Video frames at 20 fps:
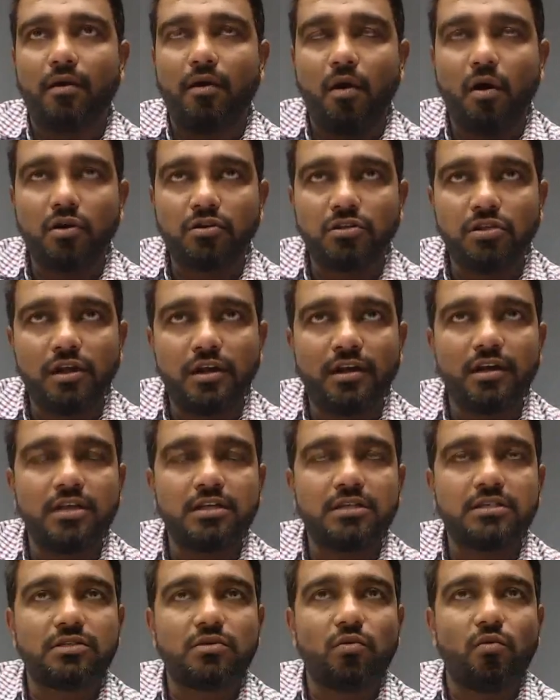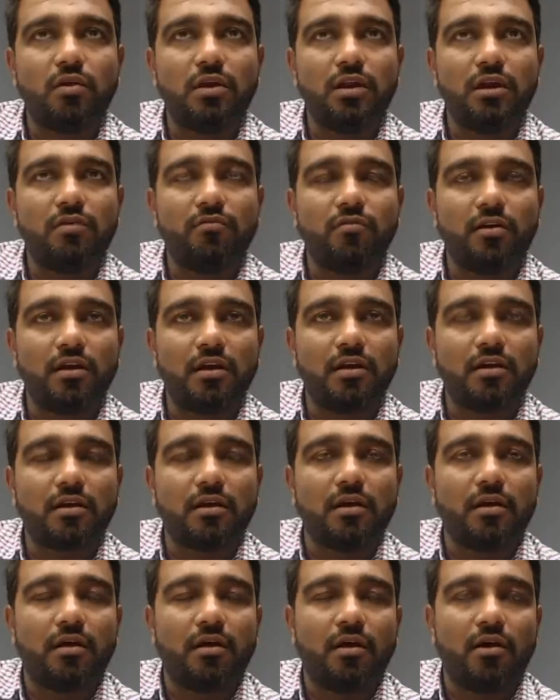oscillators only work
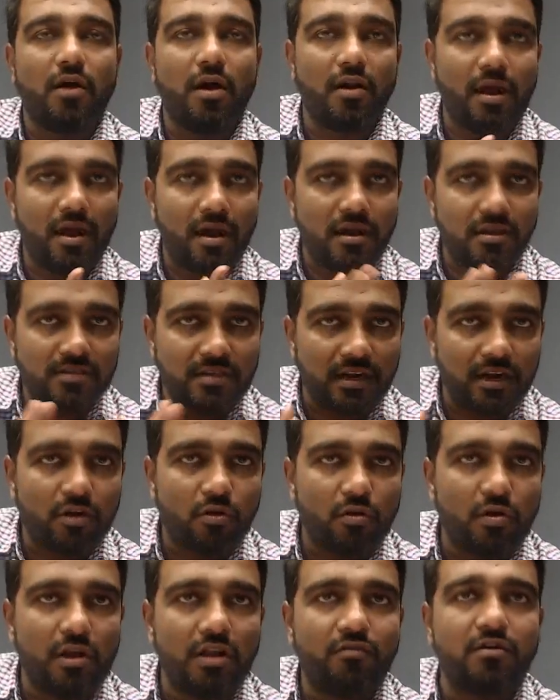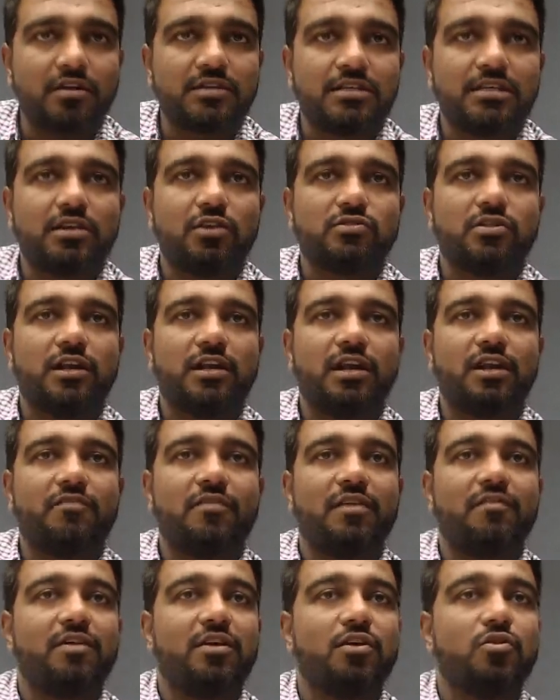or circuit only works the oscillator
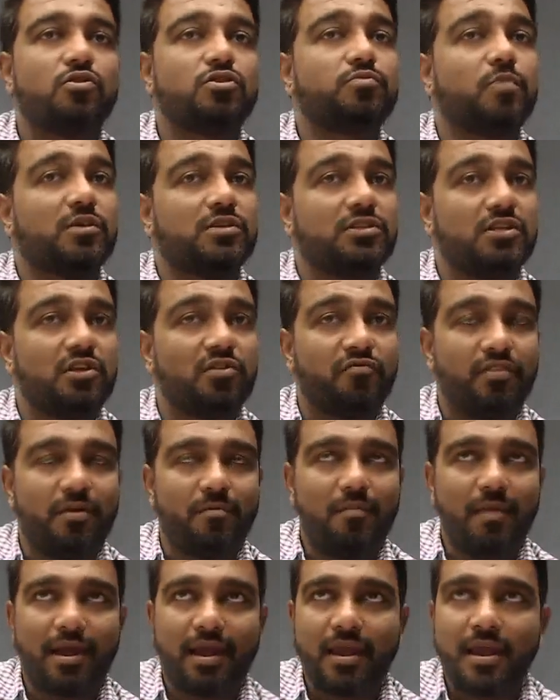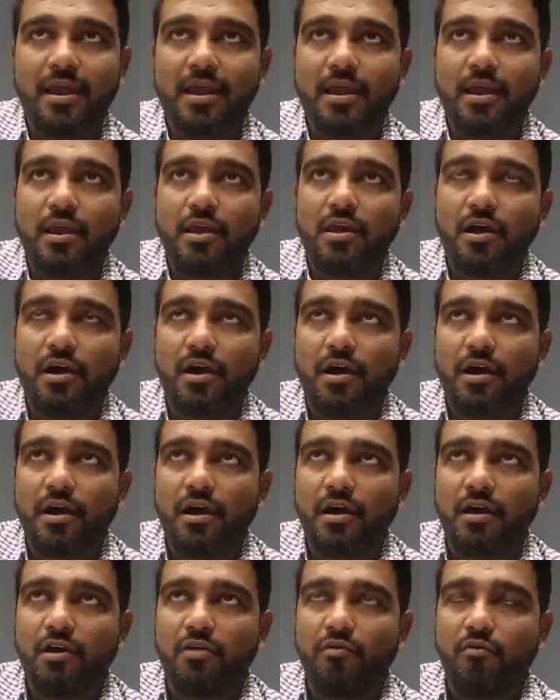when we use positive feedback.
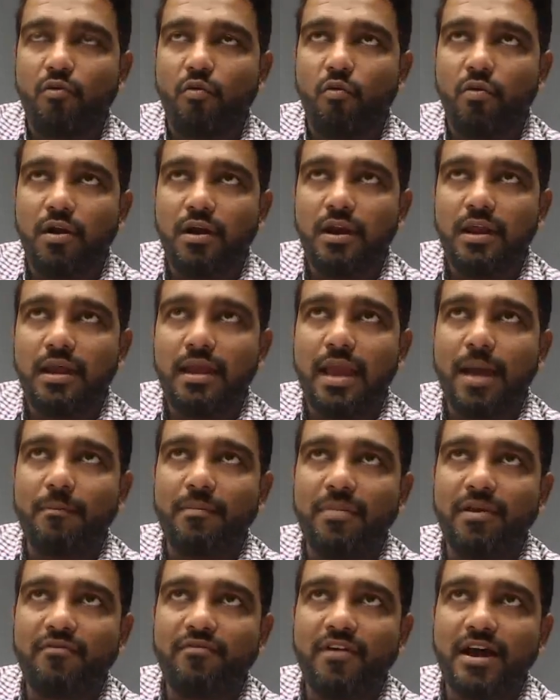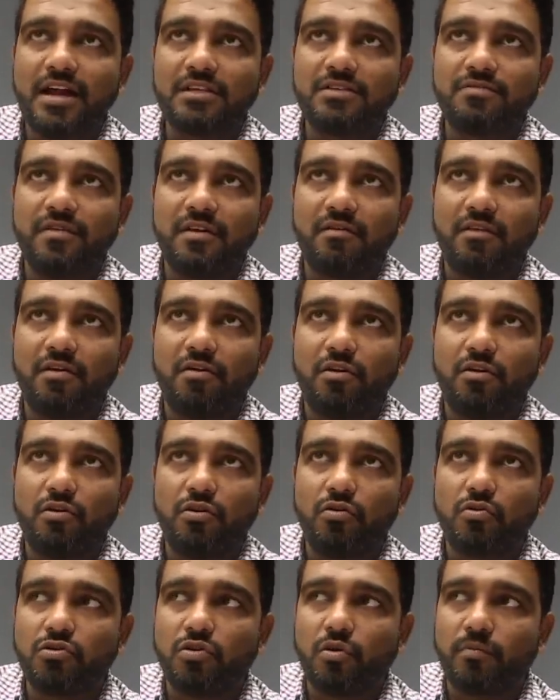Uh, only amplifiers when we want to
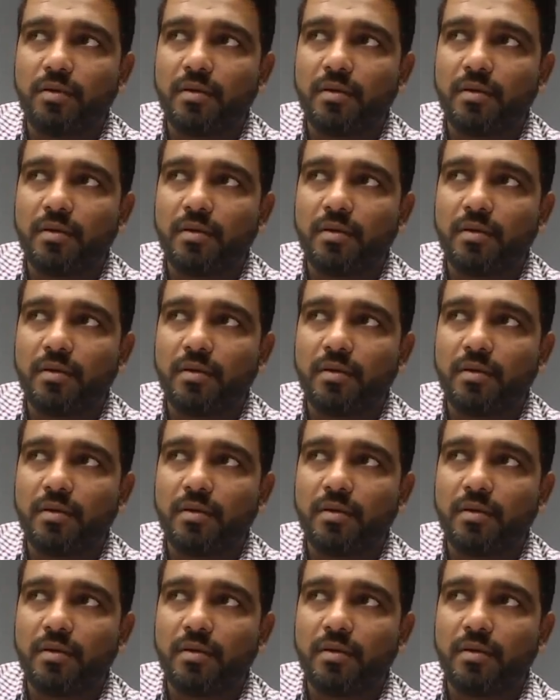use op